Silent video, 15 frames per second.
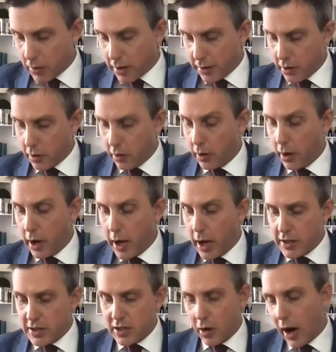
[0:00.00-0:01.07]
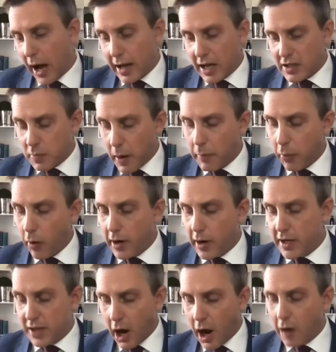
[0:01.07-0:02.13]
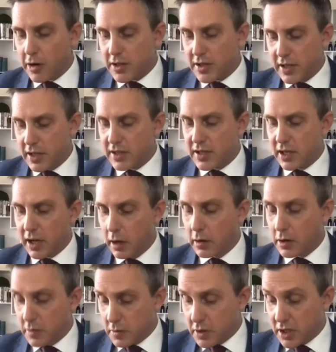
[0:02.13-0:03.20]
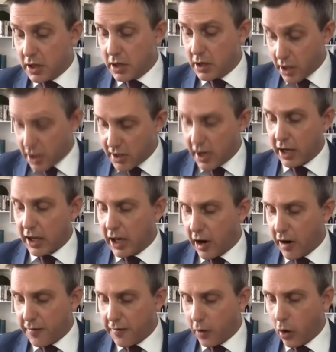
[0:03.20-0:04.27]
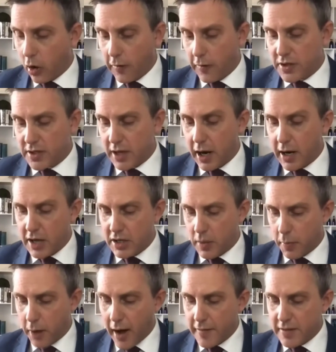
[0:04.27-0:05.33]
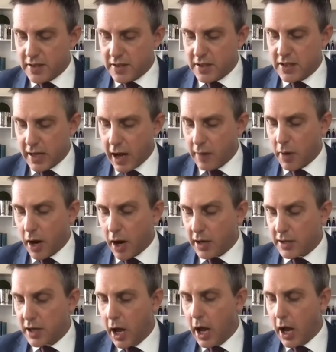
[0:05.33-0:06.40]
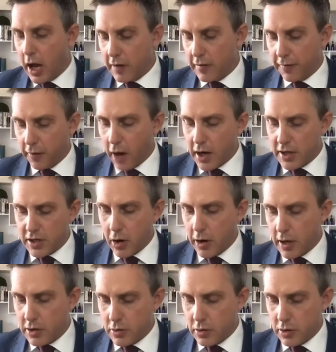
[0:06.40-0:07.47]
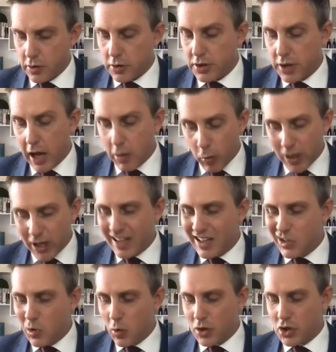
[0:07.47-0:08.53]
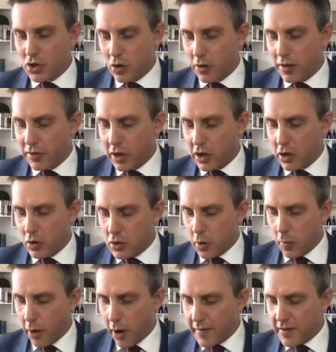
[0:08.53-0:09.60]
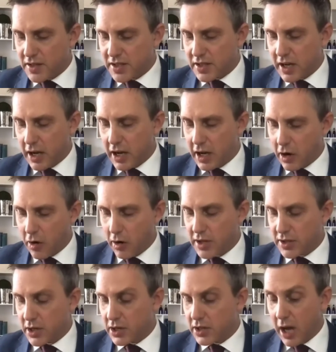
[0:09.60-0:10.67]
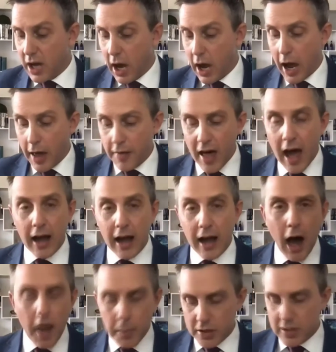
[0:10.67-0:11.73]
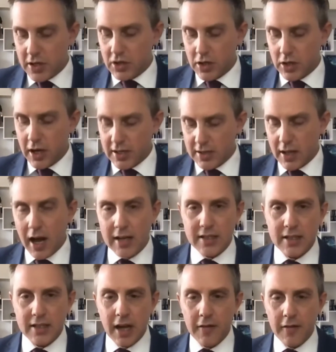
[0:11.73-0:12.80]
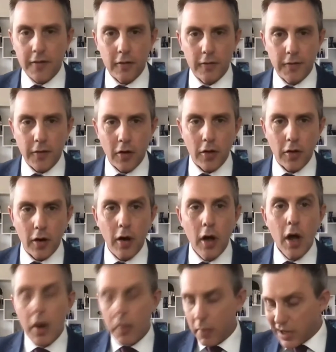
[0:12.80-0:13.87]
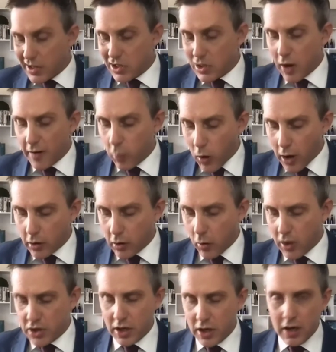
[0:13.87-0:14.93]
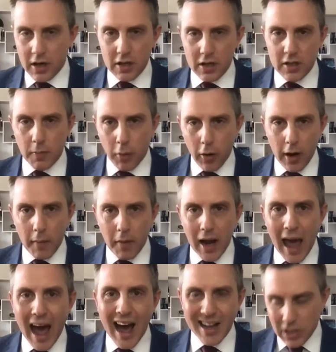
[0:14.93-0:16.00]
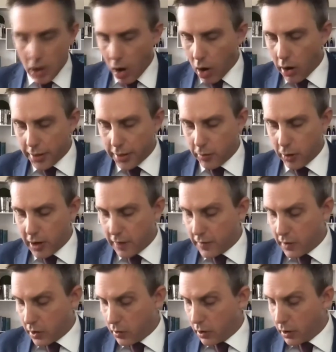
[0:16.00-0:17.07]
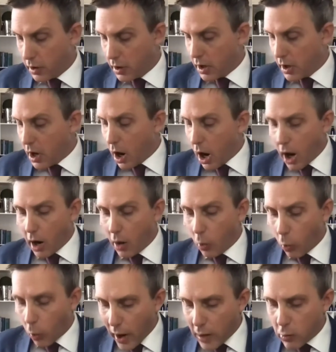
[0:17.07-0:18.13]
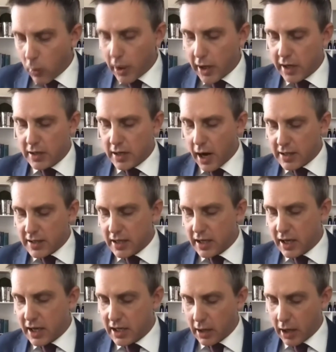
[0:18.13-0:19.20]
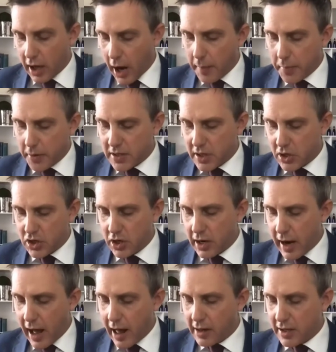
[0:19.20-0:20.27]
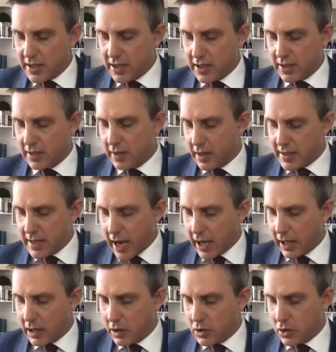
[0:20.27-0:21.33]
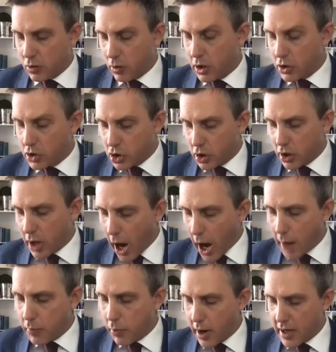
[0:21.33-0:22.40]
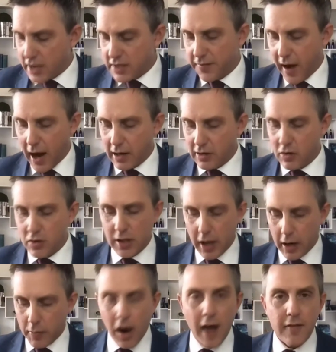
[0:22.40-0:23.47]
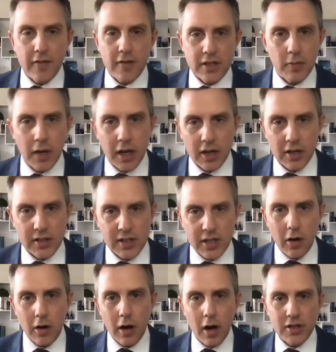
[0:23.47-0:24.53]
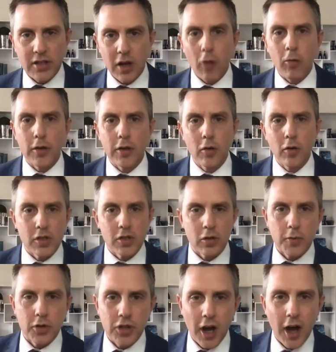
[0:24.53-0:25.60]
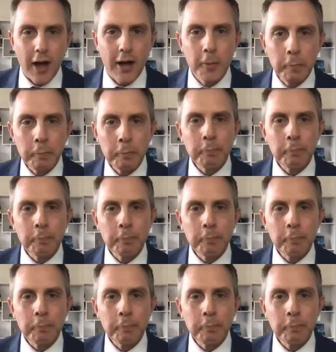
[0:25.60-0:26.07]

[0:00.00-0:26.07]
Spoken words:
with you. And so I guess my point is Congress needs to conduct careful oversight as the Privacy Sandbox and Phlox are introduced. And we need to ensure that the user privacy increases and that competition is not stifled further. But I do have one question, and it's important. I'm going to ask all three of you. When we're conducting competition analysis in the tech industry, should non-price factors like privacy be considered? And I'll start with you, Mr. Pichai.